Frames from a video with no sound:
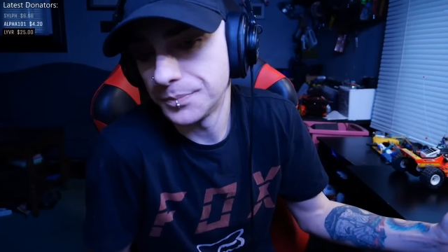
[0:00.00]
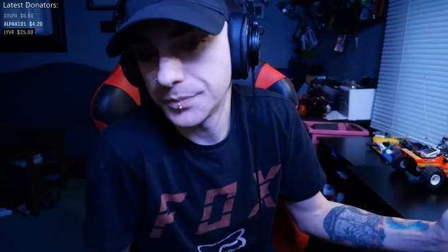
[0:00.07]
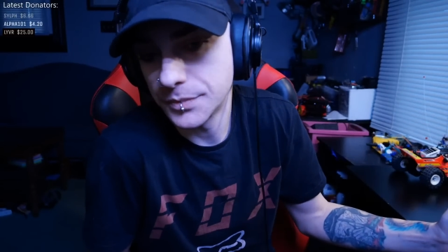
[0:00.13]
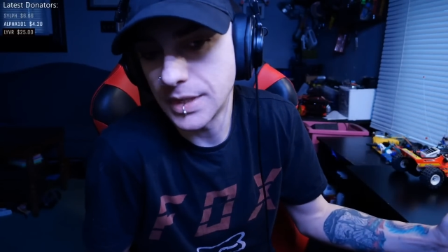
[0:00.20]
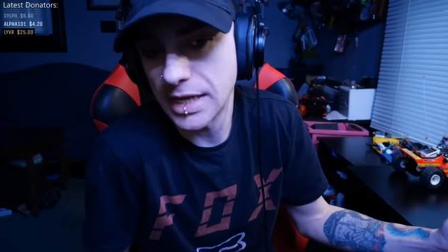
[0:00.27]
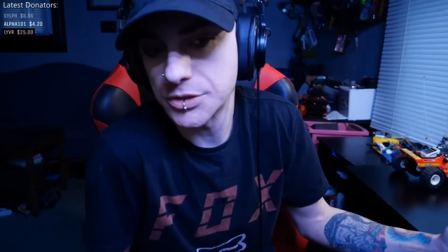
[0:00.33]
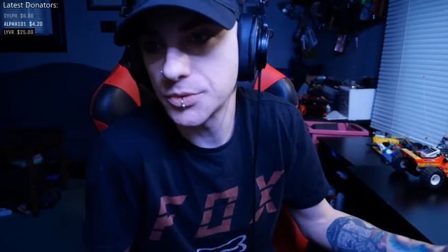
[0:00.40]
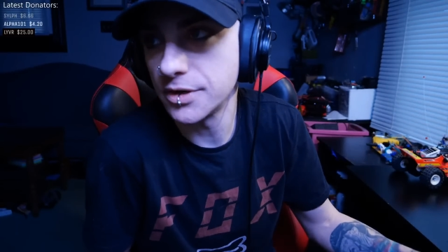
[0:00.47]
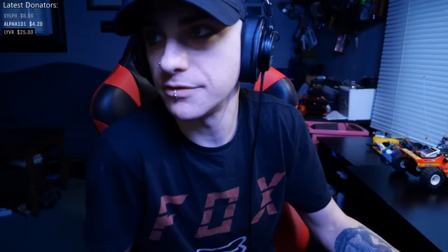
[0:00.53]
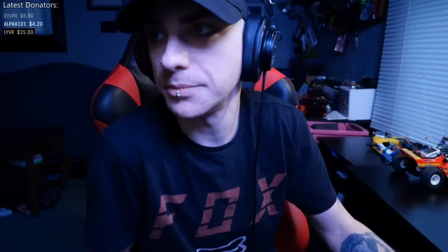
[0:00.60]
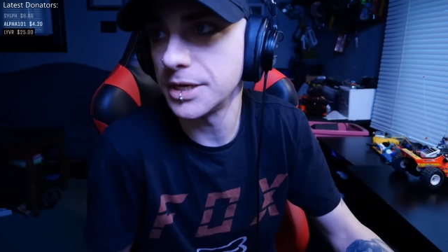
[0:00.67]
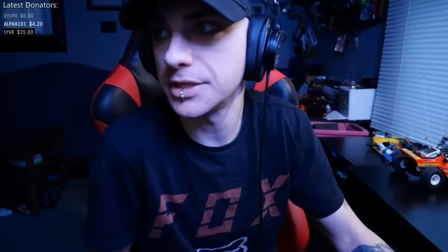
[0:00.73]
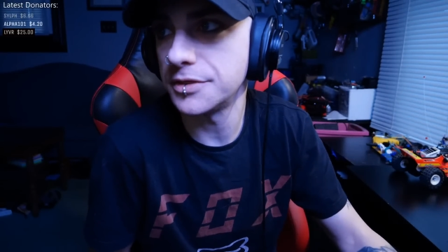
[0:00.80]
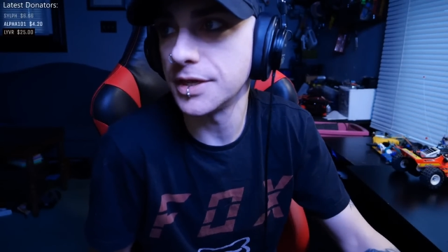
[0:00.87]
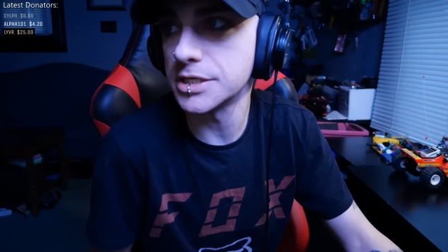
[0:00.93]
that's what
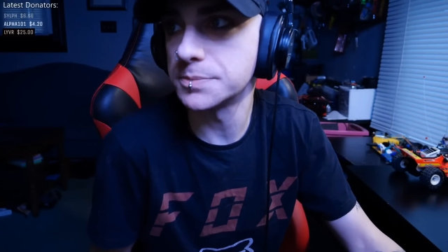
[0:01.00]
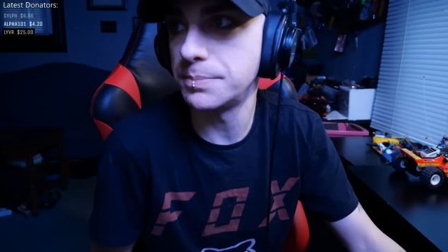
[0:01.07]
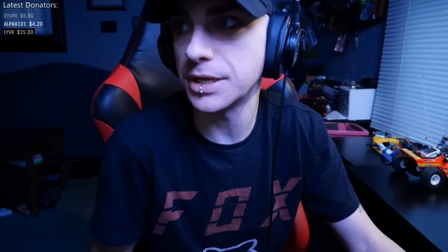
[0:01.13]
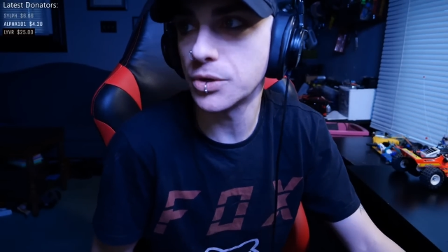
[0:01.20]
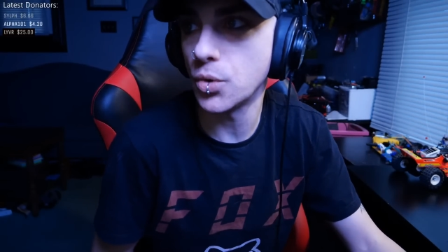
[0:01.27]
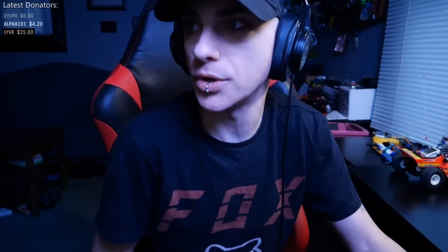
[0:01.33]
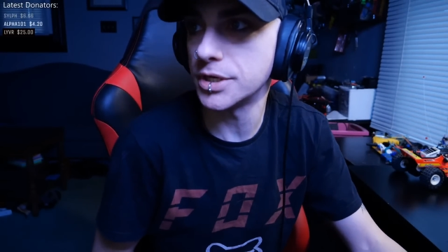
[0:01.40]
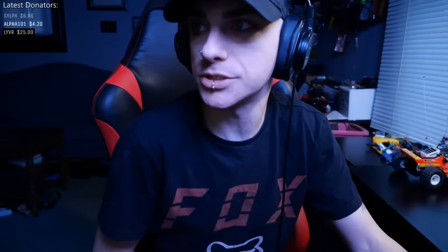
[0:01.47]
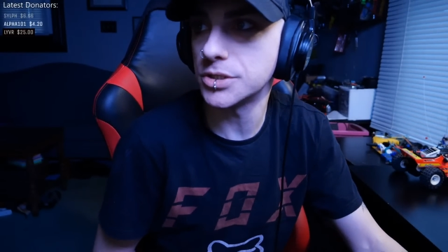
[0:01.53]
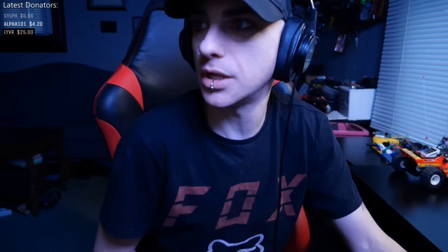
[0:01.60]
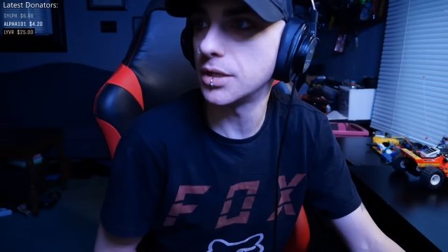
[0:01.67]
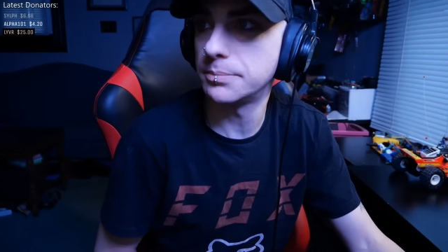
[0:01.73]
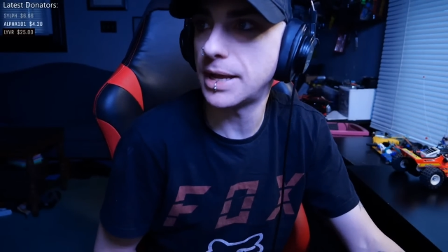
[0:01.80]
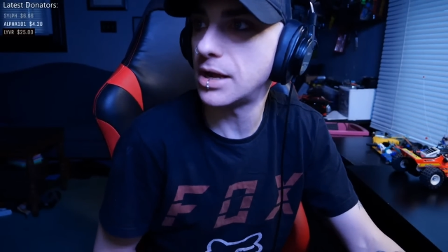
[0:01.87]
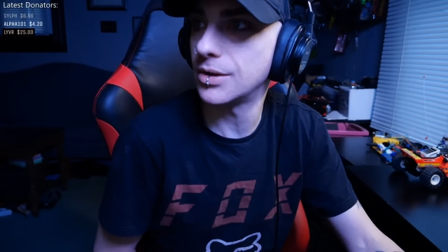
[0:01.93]
everybody thinks Bitcoin is
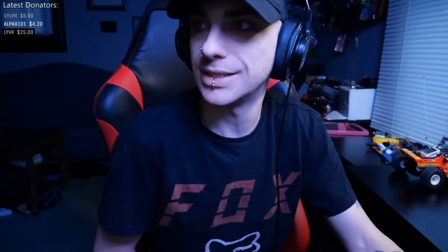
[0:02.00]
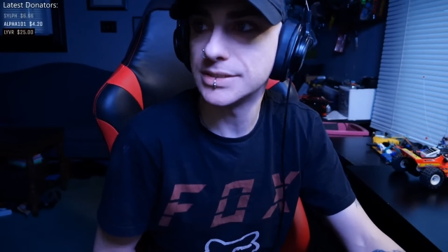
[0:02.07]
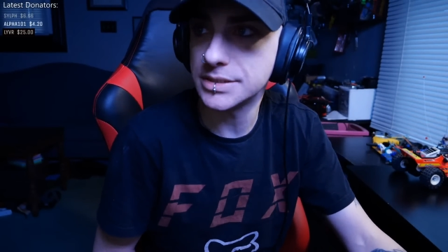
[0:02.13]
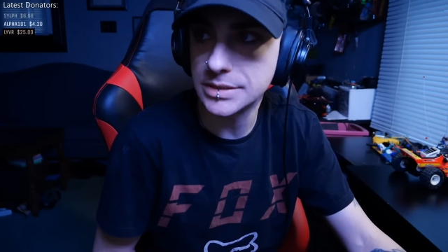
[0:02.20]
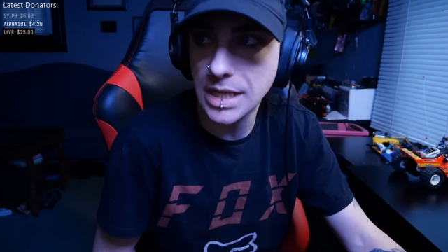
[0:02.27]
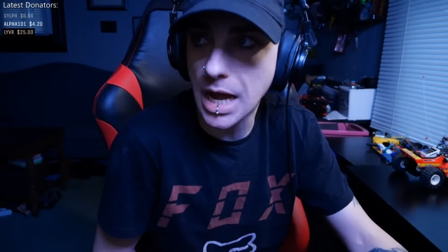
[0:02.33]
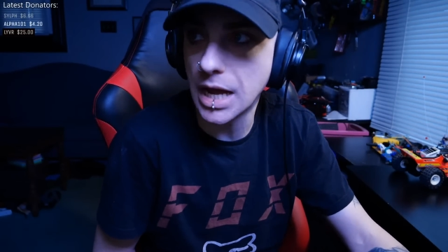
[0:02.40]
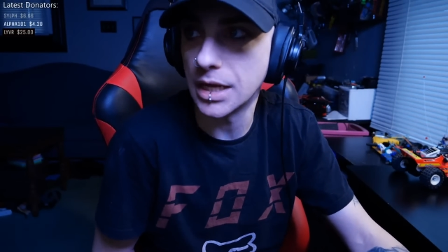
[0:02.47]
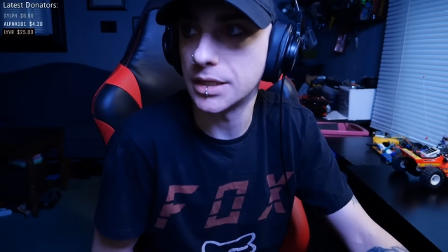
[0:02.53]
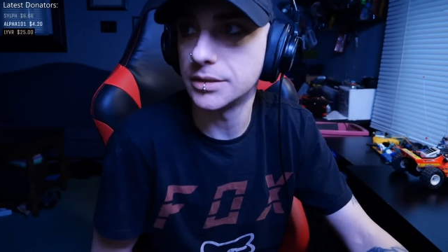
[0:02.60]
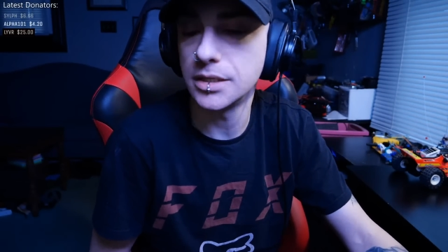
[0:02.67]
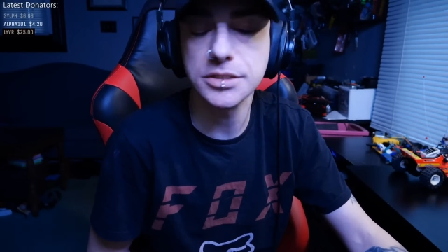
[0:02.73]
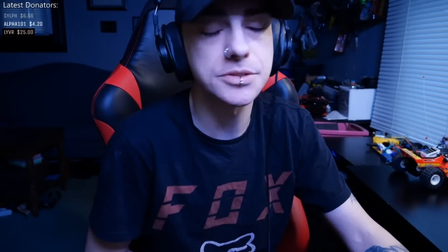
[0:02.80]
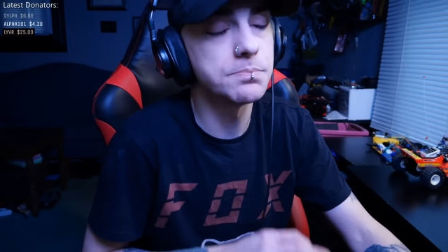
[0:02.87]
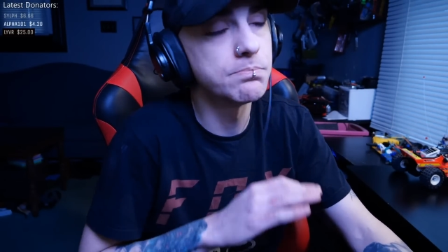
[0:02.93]
all about. It's not.
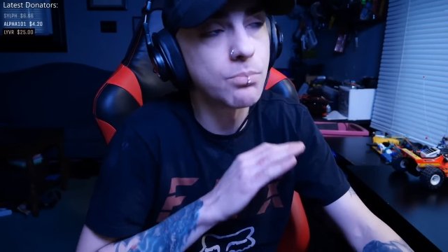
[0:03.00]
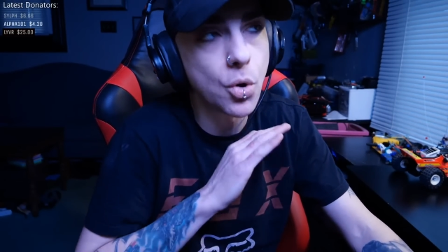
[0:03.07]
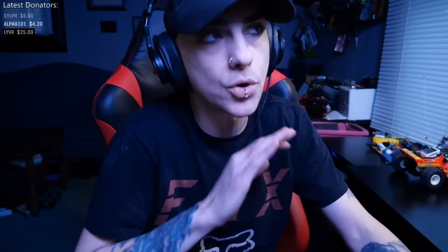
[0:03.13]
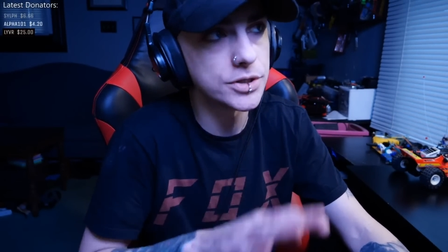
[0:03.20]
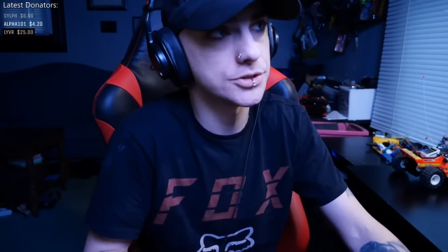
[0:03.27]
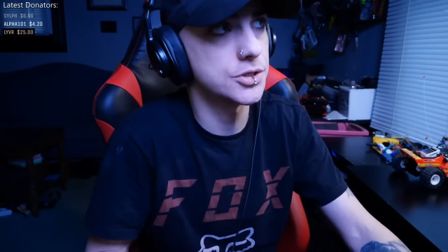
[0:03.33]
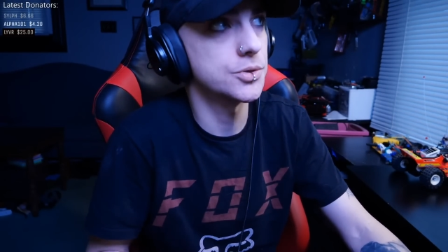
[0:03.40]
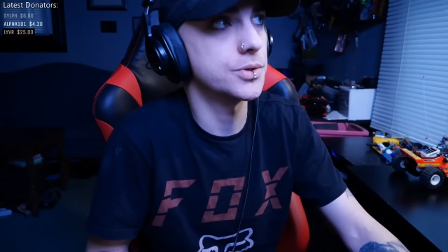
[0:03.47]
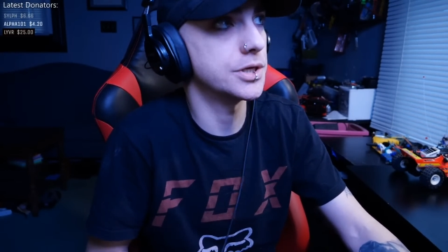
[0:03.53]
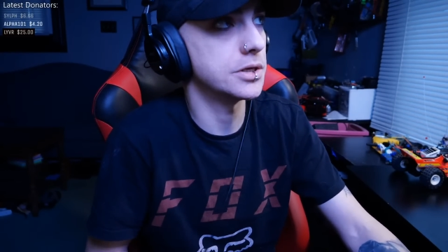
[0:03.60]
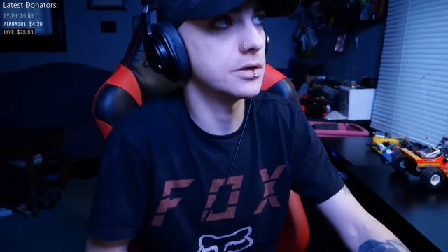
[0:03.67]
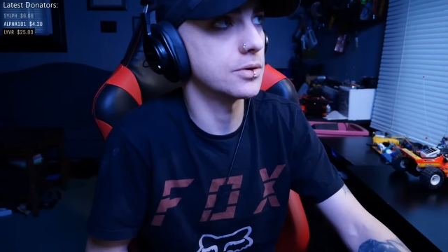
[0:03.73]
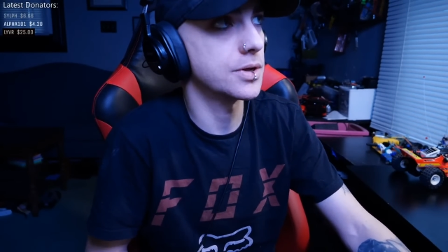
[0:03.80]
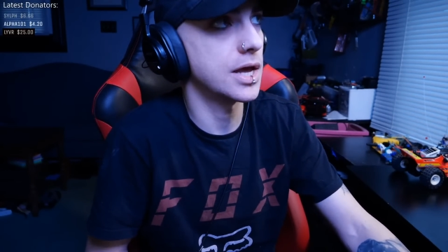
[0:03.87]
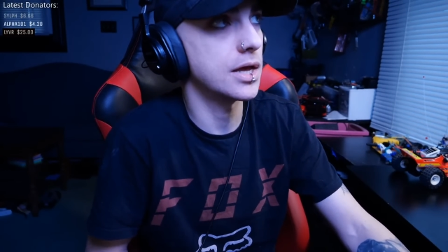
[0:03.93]
There's more to it,
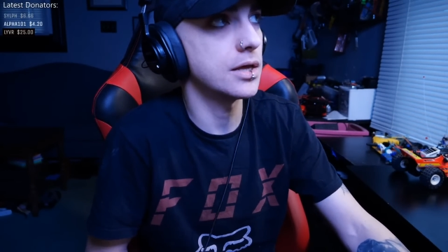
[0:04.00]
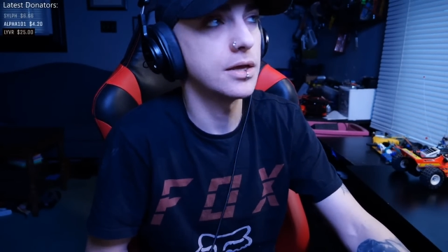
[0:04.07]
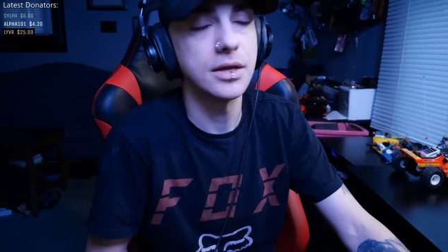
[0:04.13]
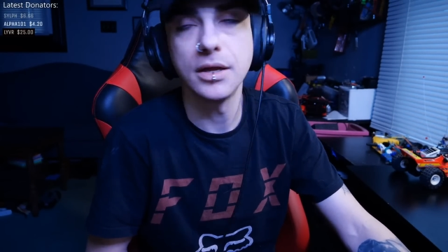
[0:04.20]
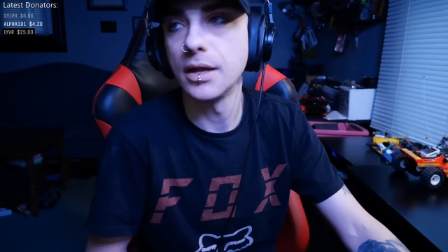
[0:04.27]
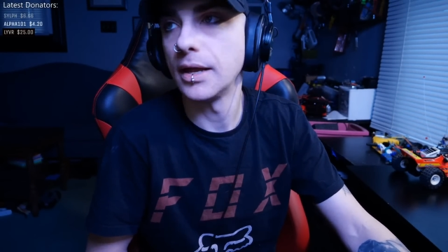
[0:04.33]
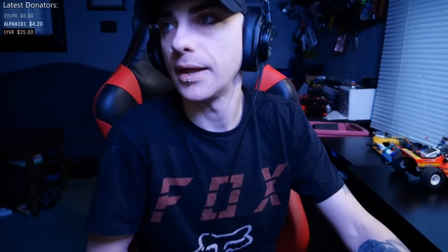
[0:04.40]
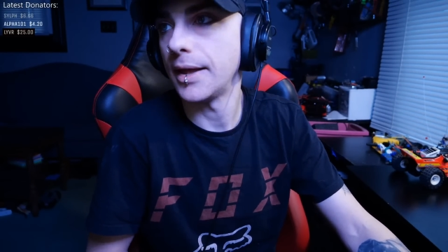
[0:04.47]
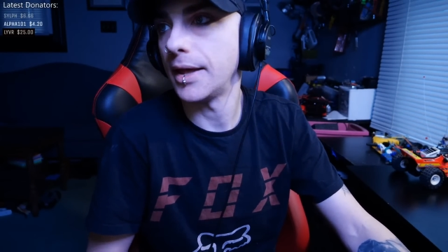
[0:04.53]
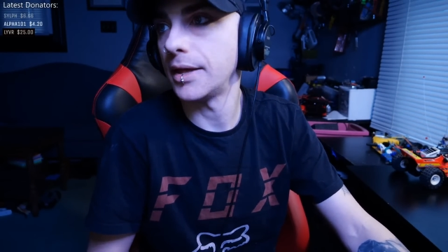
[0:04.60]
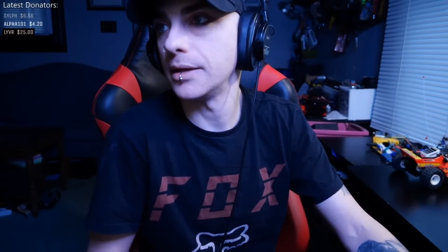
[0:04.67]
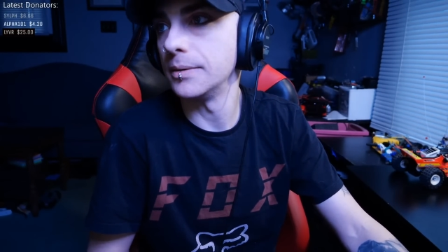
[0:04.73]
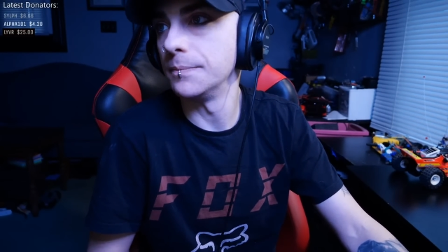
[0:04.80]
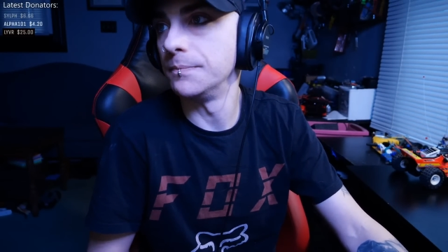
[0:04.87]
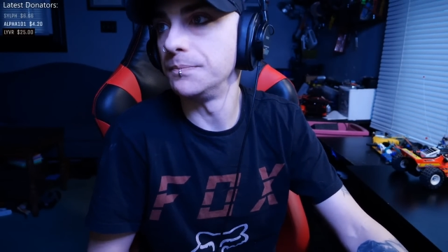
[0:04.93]
okay?
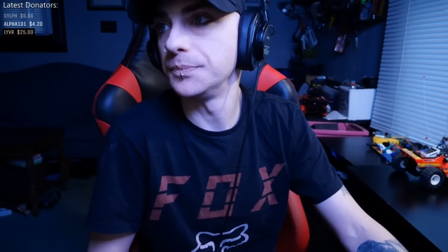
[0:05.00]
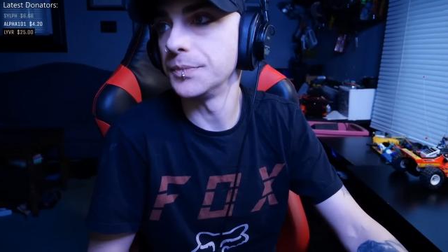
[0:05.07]
And